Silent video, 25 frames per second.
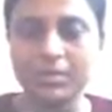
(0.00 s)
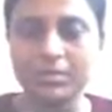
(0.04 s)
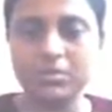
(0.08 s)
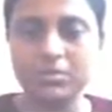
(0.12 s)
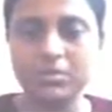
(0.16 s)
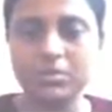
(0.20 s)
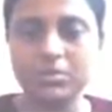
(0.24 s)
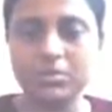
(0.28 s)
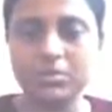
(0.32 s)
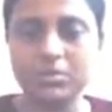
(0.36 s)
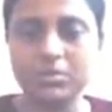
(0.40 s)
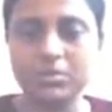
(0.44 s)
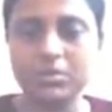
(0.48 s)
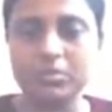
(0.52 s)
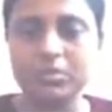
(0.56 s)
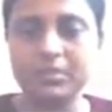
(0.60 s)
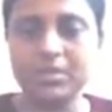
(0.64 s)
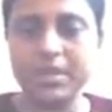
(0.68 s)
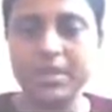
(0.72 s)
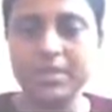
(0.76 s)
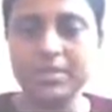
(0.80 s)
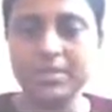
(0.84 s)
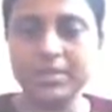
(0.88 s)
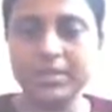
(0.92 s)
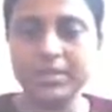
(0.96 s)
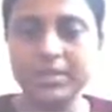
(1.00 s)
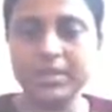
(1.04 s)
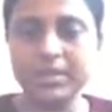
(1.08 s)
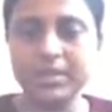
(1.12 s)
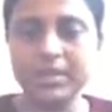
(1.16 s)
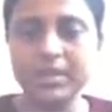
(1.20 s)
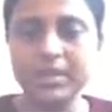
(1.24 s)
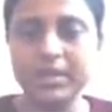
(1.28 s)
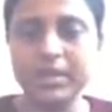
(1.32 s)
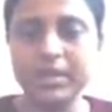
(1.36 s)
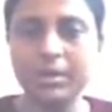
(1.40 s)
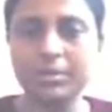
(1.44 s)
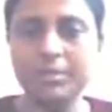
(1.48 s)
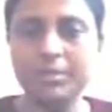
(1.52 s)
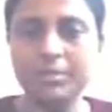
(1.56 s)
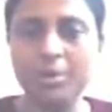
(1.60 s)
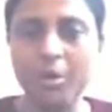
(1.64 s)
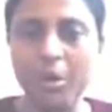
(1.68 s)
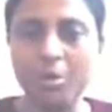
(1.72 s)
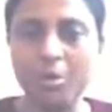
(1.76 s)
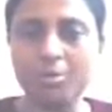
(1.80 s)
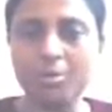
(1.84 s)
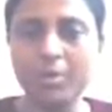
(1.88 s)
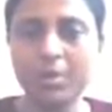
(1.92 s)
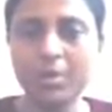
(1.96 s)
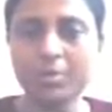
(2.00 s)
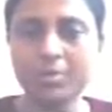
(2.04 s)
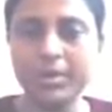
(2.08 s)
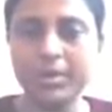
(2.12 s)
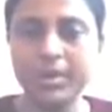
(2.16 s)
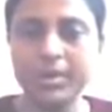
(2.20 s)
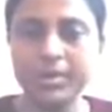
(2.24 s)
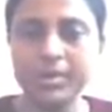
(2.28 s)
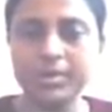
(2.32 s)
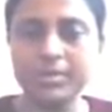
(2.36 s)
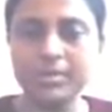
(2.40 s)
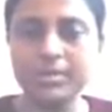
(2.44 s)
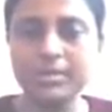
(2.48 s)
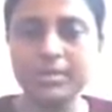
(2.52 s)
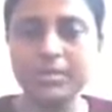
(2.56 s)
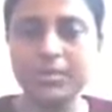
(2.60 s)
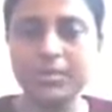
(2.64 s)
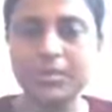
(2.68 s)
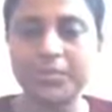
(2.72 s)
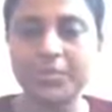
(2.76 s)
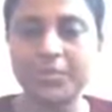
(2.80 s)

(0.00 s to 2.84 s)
So basically, a problem is